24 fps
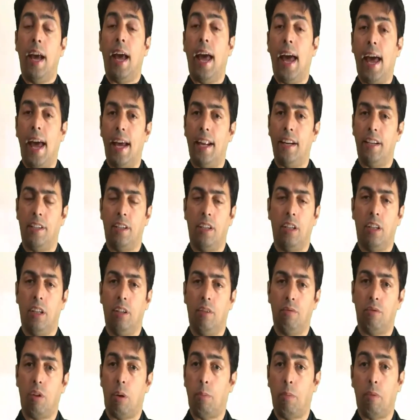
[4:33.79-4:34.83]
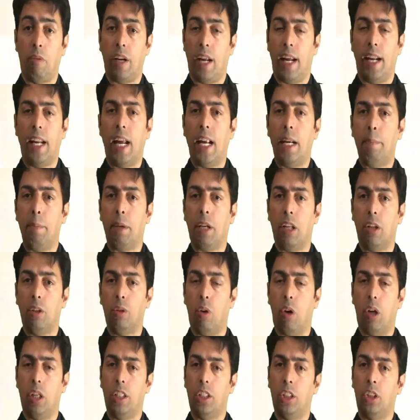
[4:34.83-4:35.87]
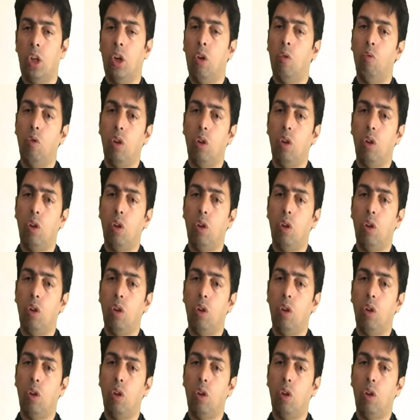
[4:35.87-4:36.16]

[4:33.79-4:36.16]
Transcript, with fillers: And from our anatomical knowledge,